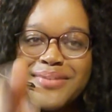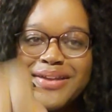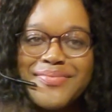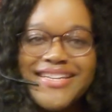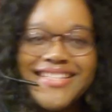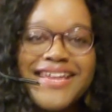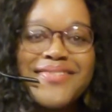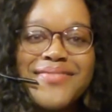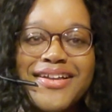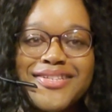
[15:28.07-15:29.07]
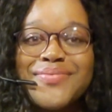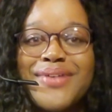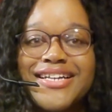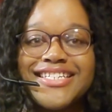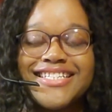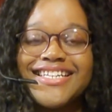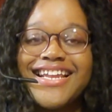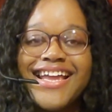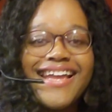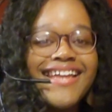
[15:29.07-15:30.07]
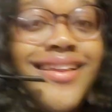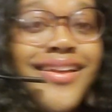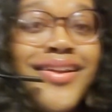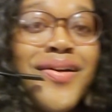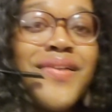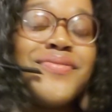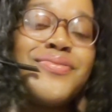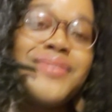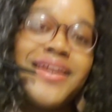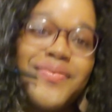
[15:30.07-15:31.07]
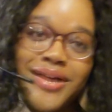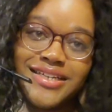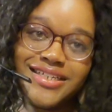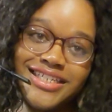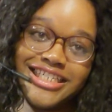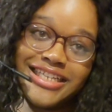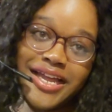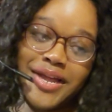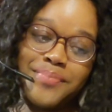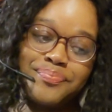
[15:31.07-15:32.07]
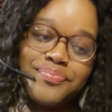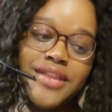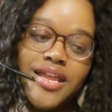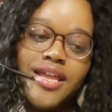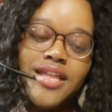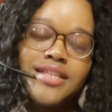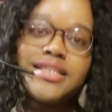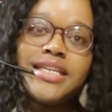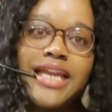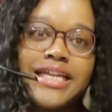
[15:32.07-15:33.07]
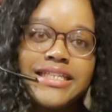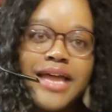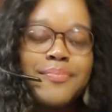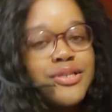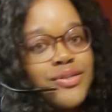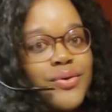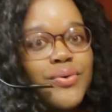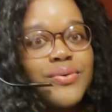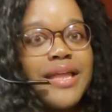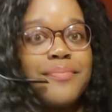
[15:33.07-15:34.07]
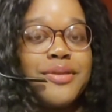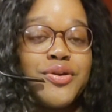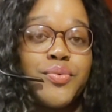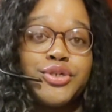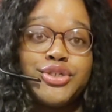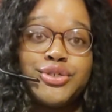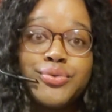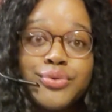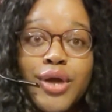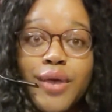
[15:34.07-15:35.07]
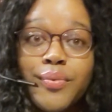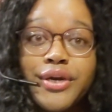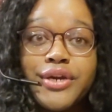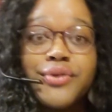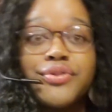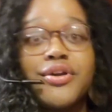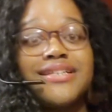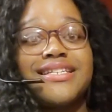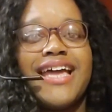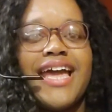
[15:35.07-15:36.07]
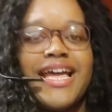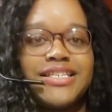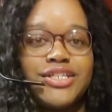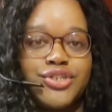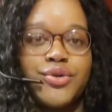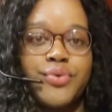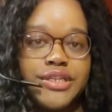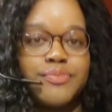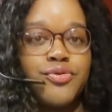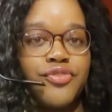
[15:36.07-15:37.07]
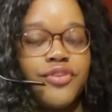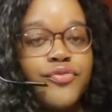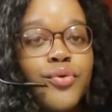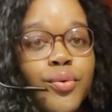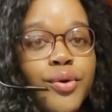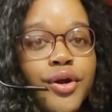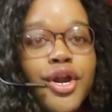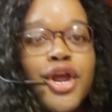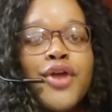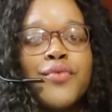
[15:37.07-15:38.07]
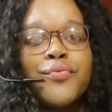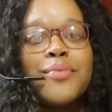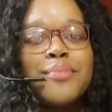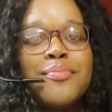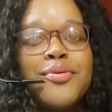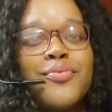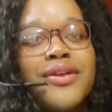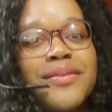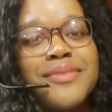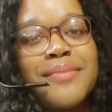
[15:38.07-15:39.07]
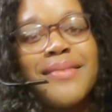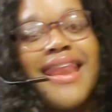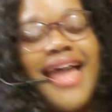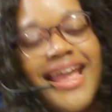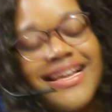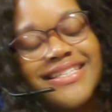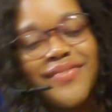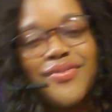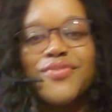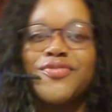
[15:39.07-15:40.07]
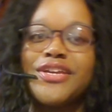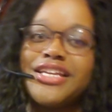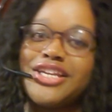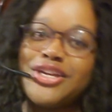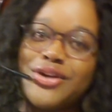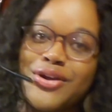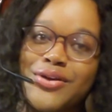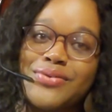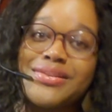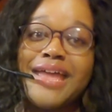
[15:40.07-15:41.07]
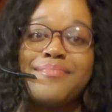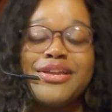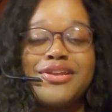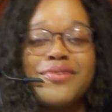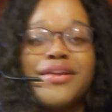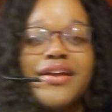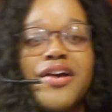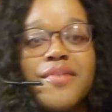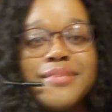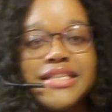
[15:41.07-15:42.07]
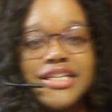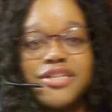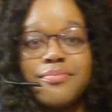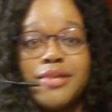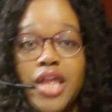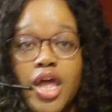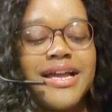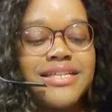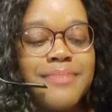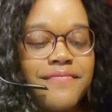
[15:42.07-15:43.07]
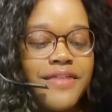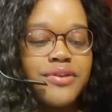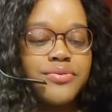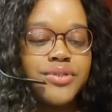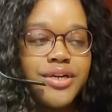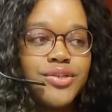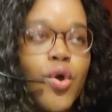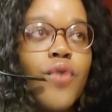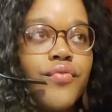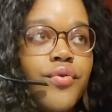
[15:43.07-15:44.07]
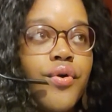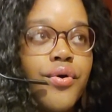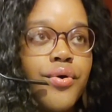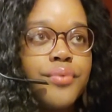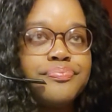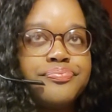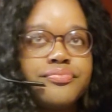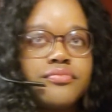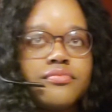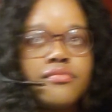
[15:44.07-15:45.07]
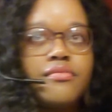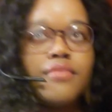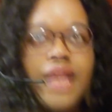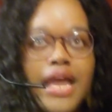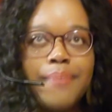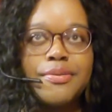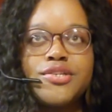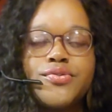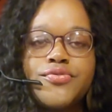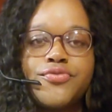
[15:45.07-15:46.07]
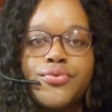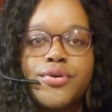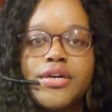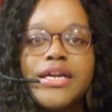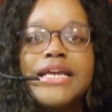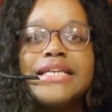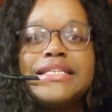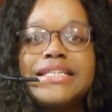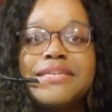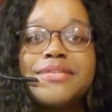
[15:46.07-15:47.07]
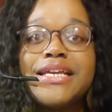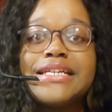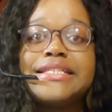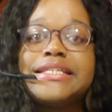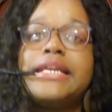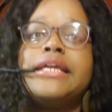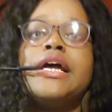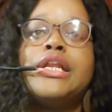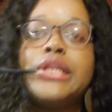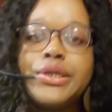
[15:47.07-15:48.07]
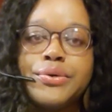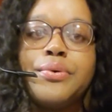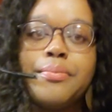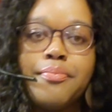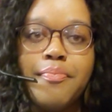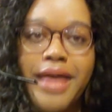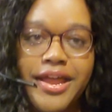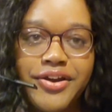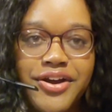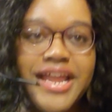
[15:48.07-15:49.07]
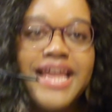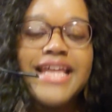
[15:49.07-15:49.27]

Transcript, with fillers: But I want to thank you guys for watching today. You know, if you did watch this um, tonight's episode, let me know what you thought. What are your thoughts as the show is moving forward? Remember, run up them likes. If you're feeling your girl, let me know in that comment section below. That's my final thoughts. Overall, episode 4 seems like it's getting a little better.